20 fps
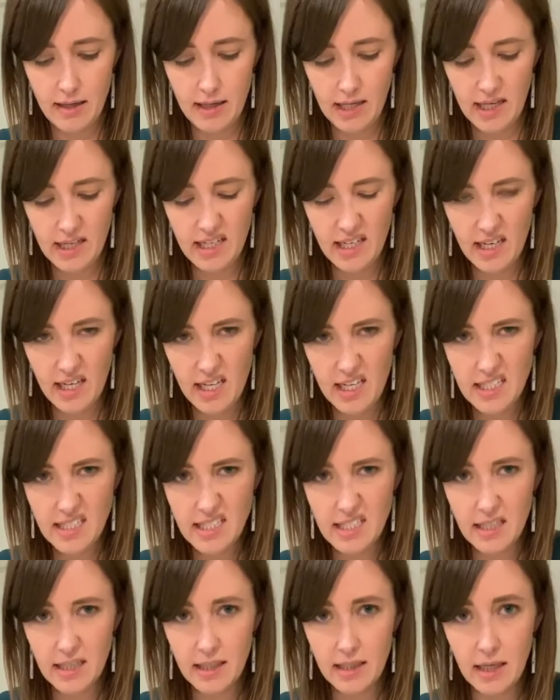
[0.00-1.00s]
And it is
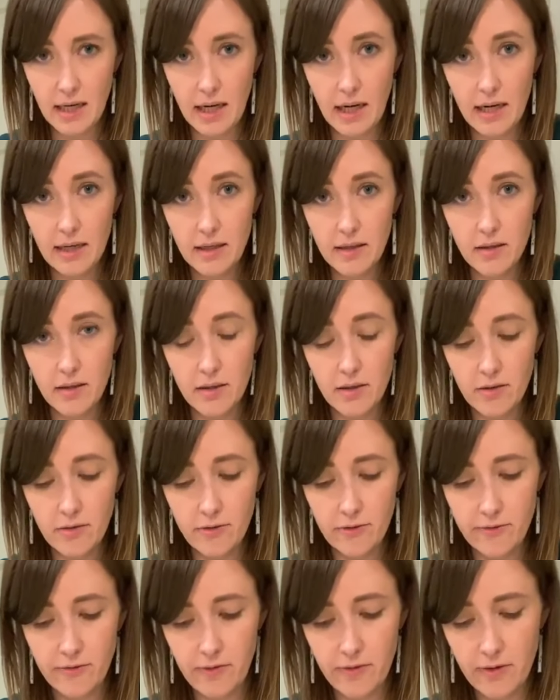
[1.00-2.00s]
kind
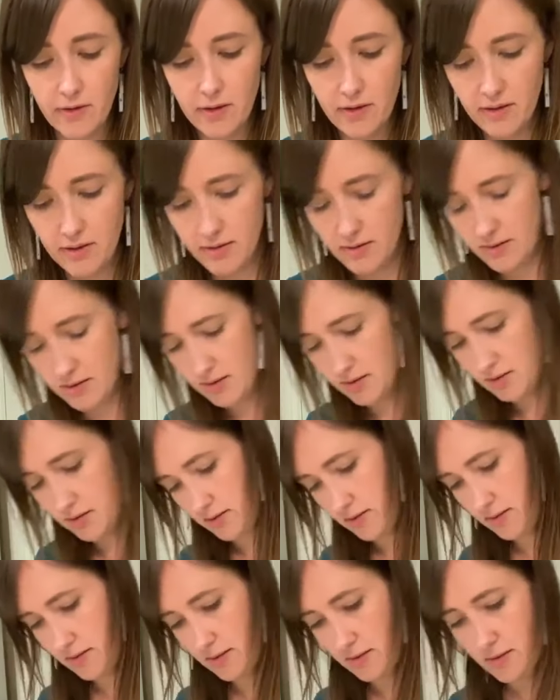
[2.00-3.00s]
of,
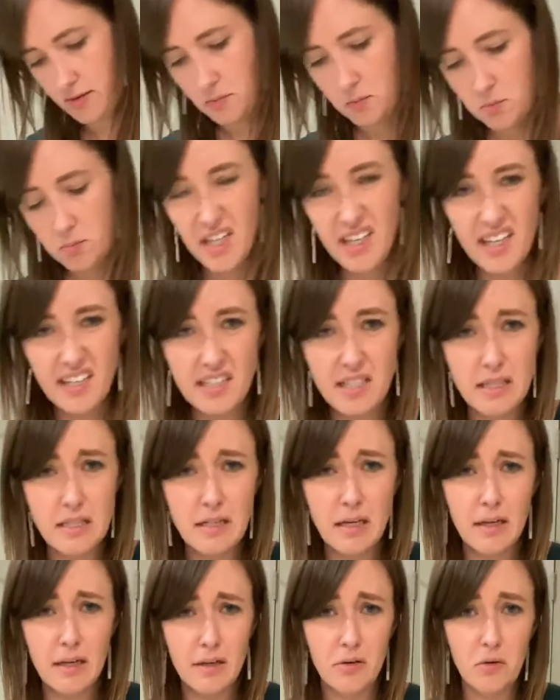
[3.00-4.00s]
because it's
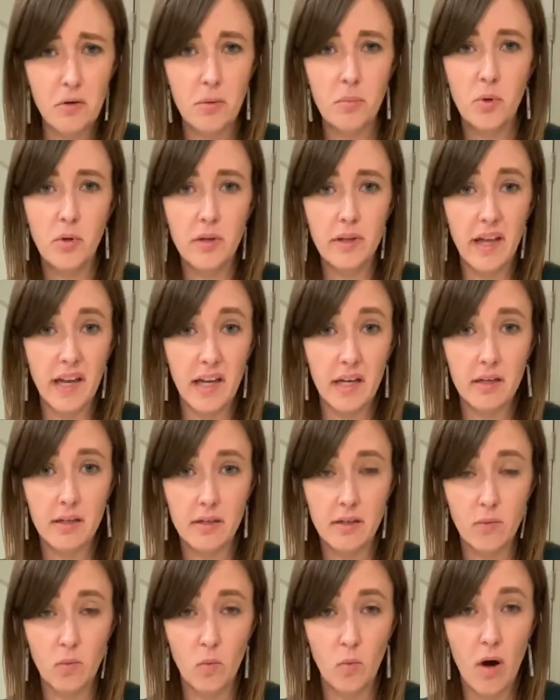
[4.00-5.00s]
not a normal like
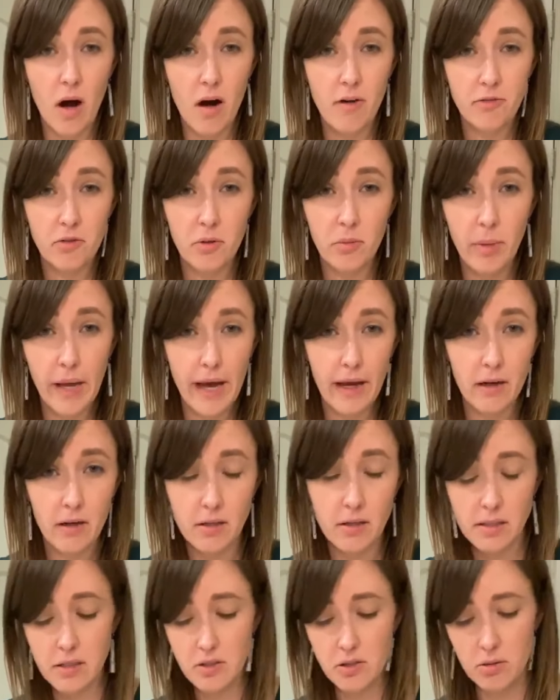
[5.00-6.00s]
waffle batter
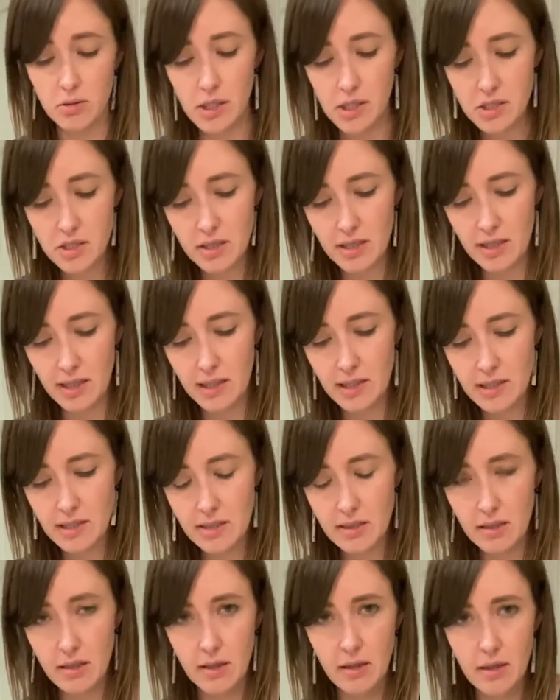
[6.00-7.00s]
situation, it
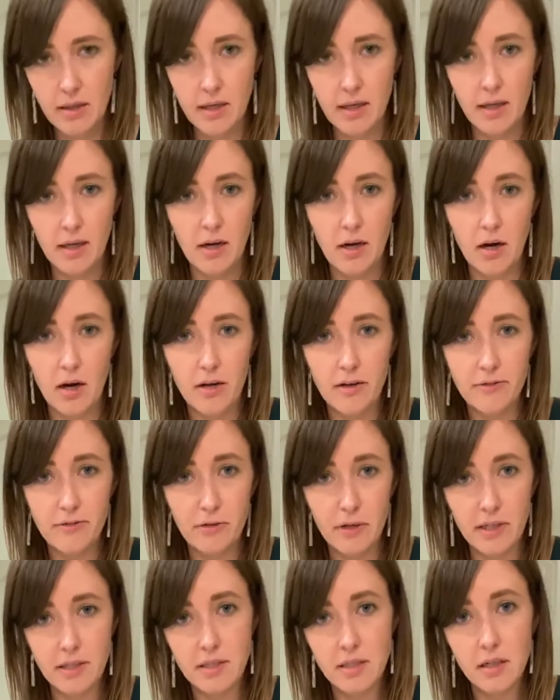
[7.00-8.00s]
is hard for
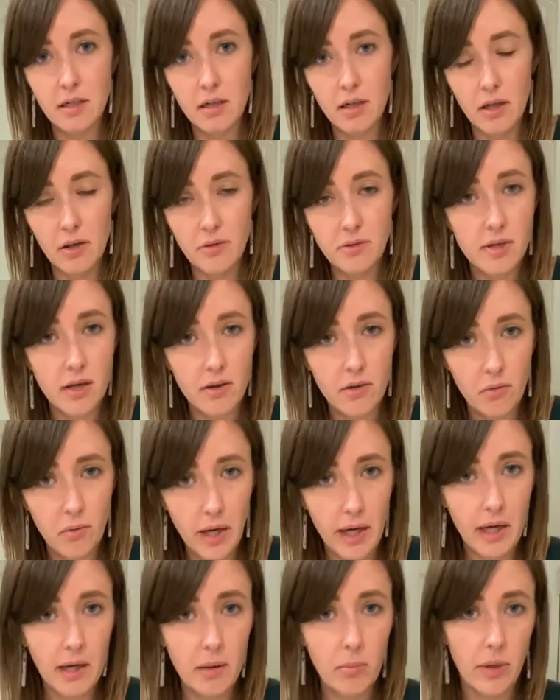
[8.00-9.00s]
it to close all the
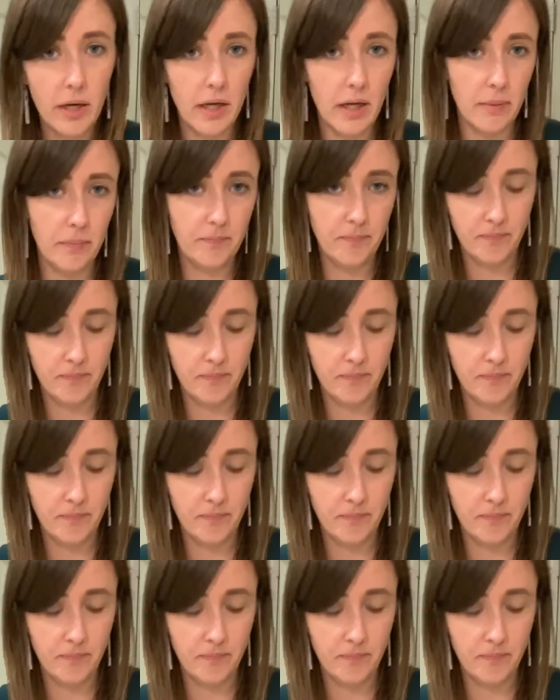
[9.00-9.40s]
way, but